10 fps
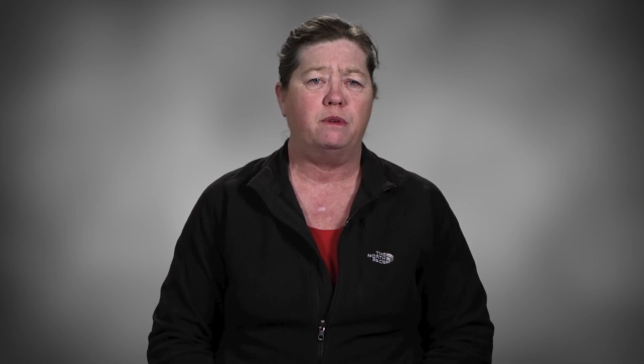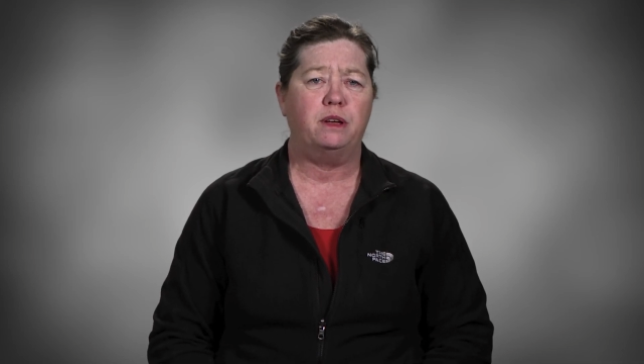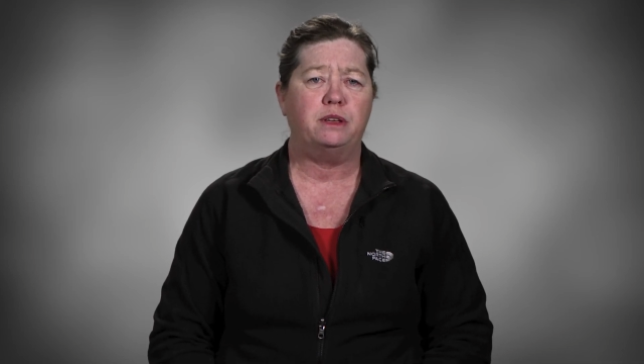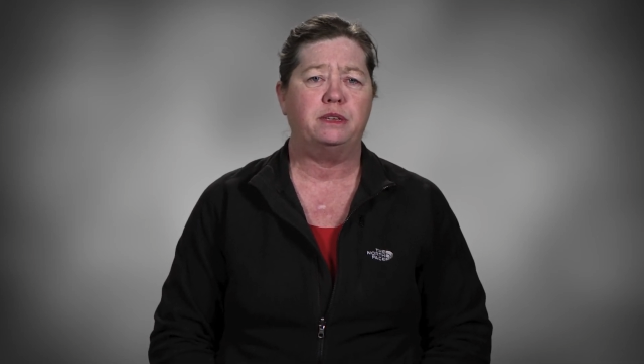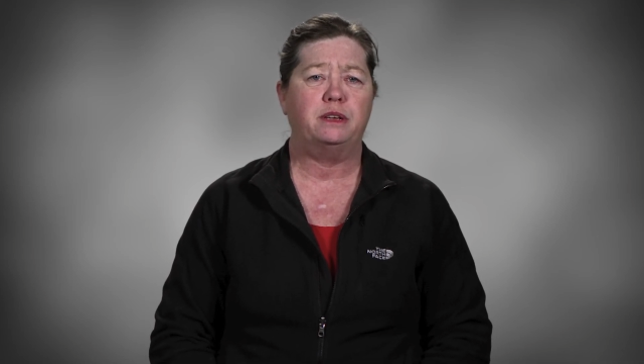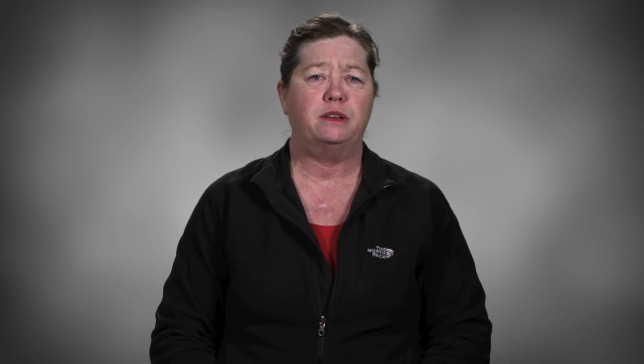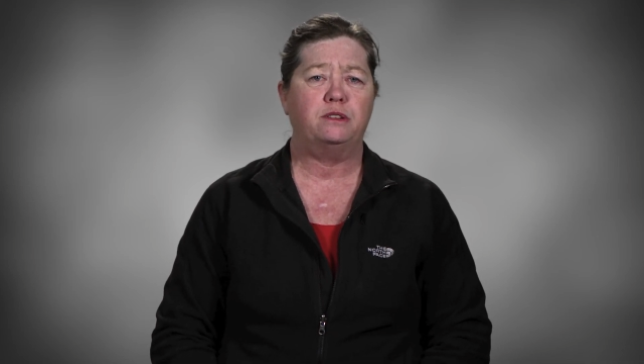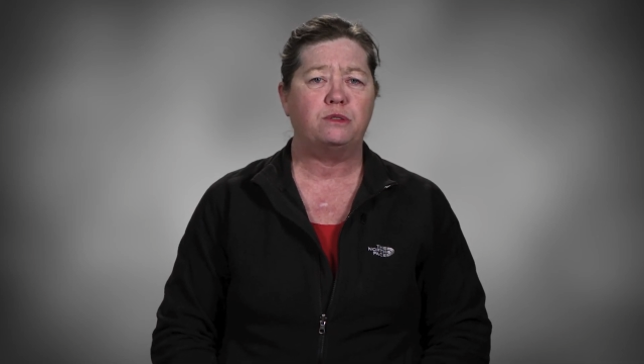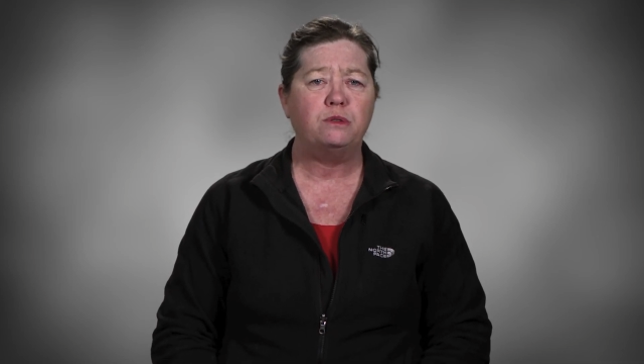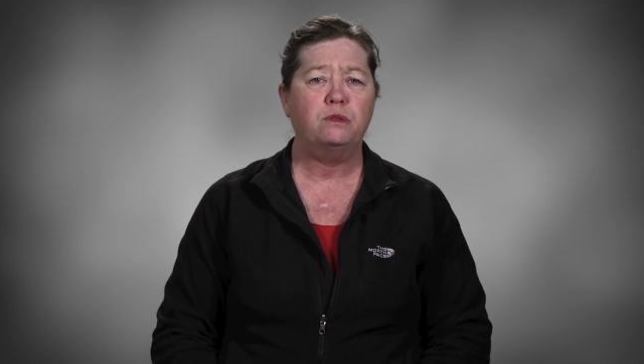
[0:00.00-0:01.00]

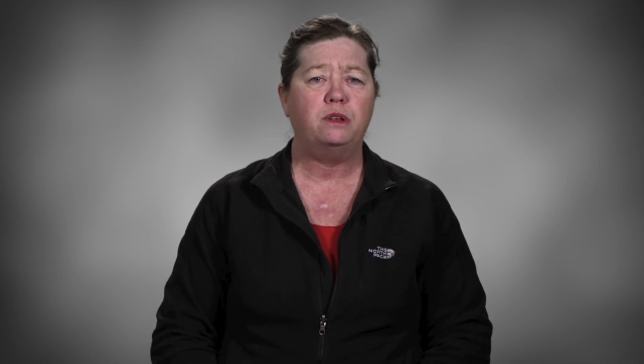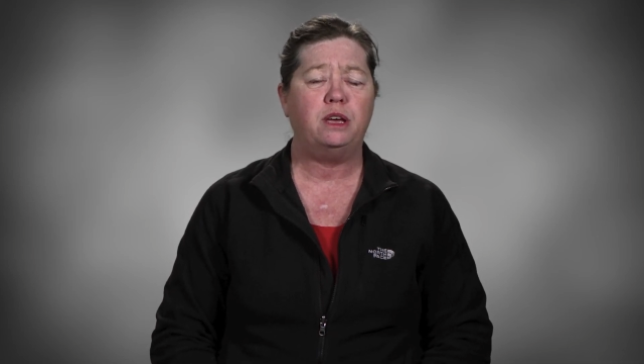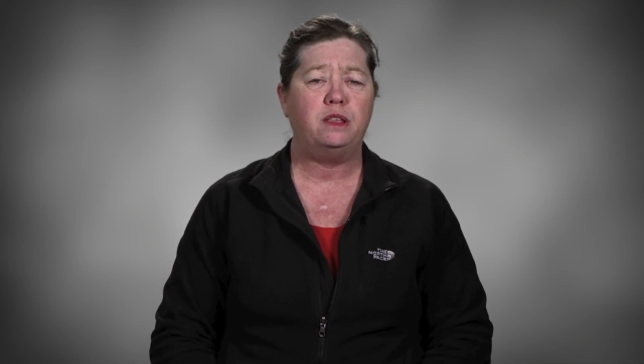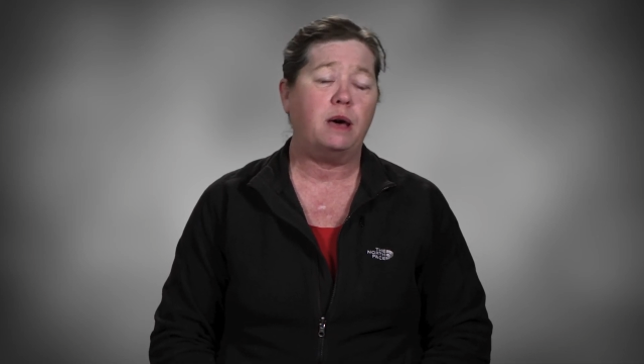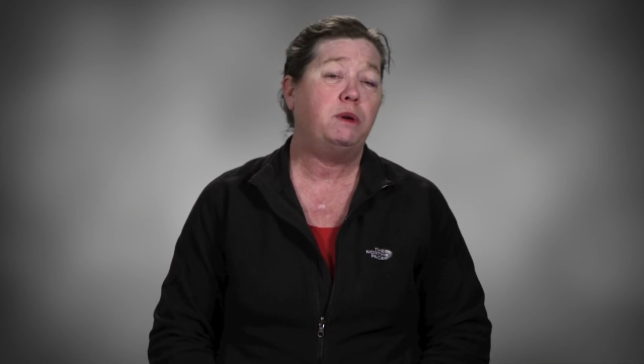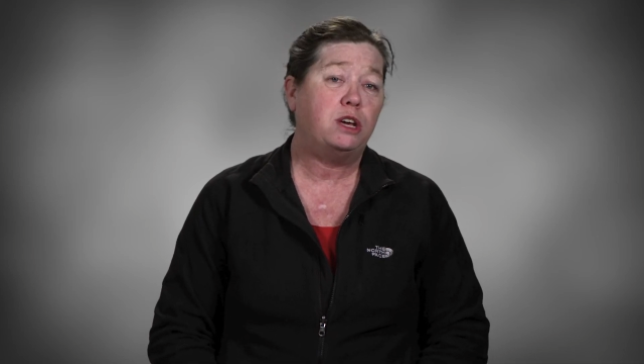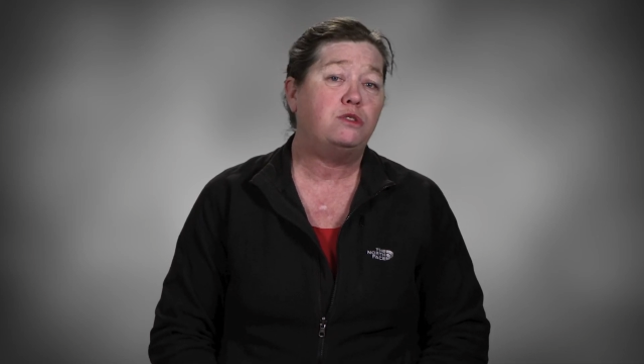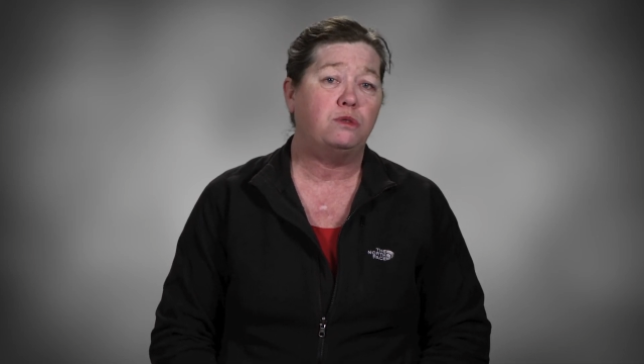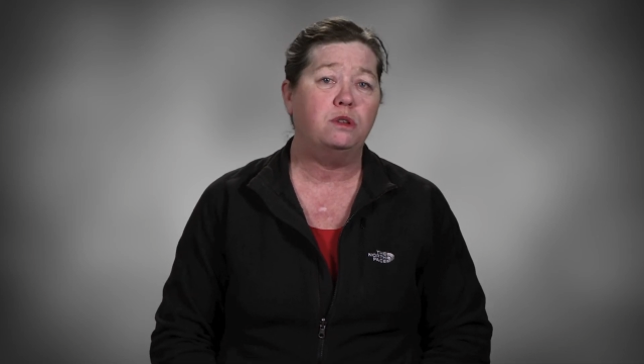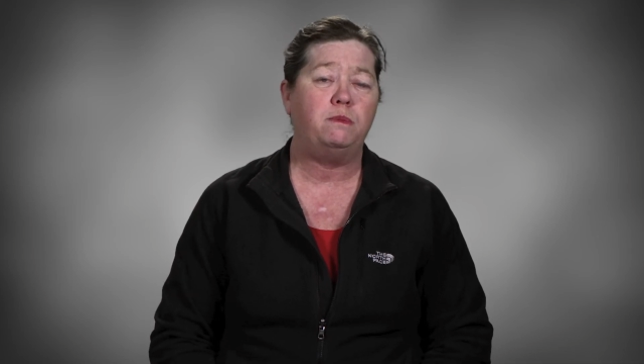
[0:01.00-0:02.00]
we could
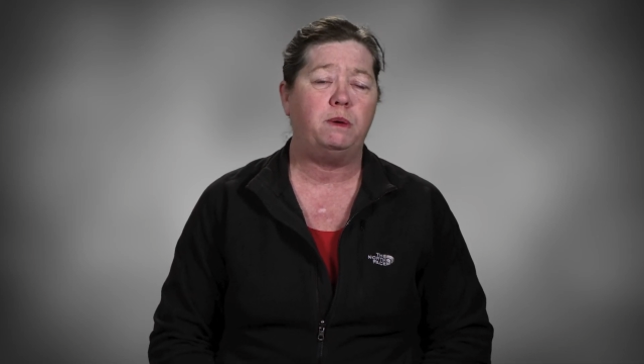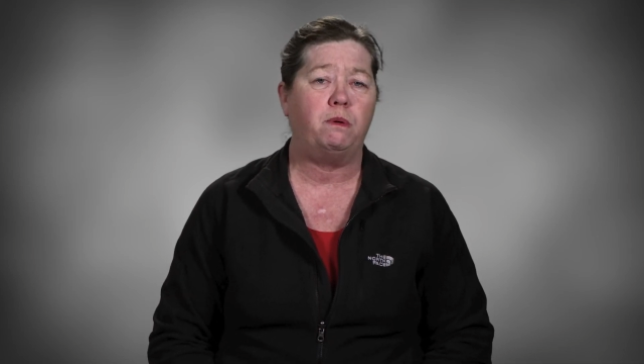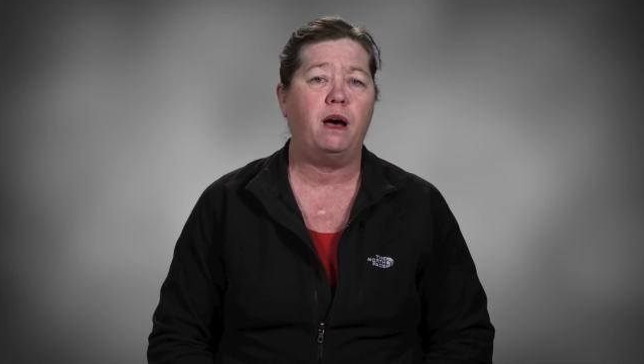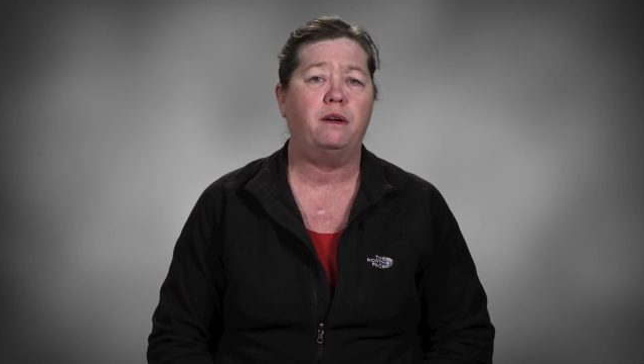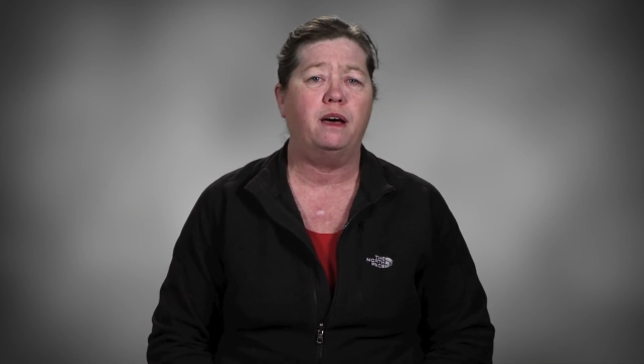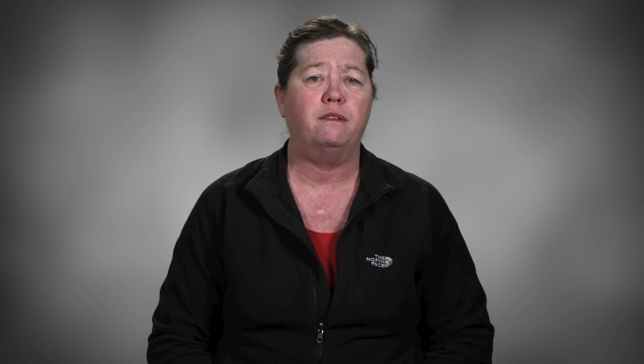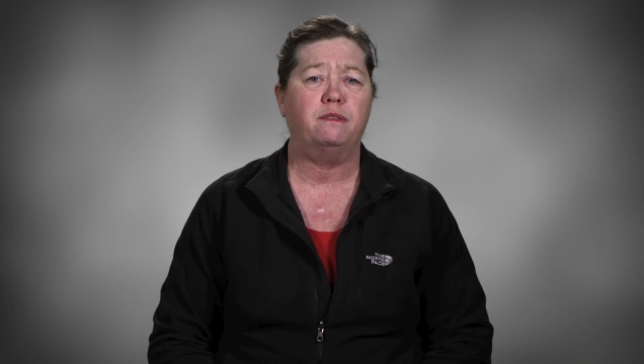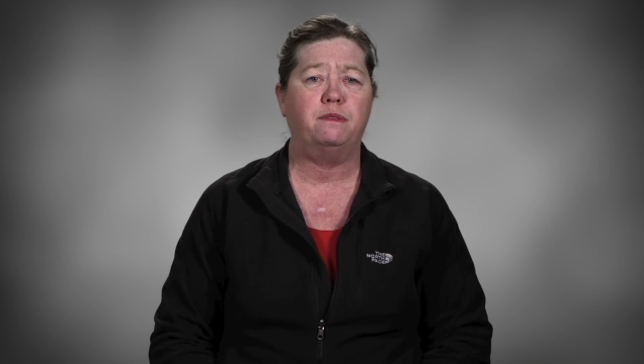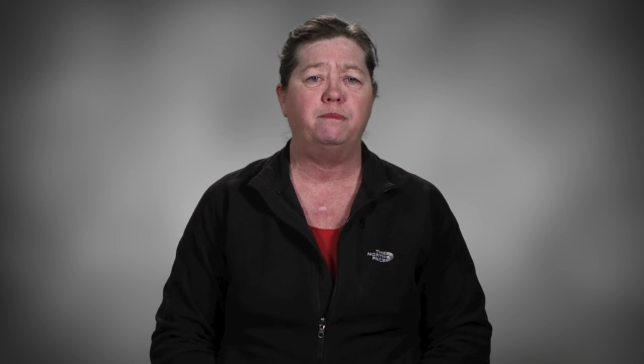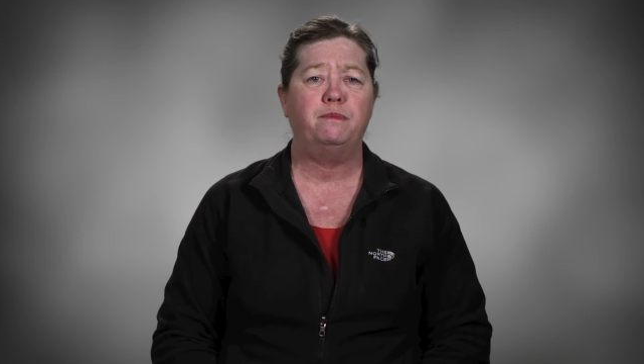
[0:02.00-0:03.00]
truly be proud of.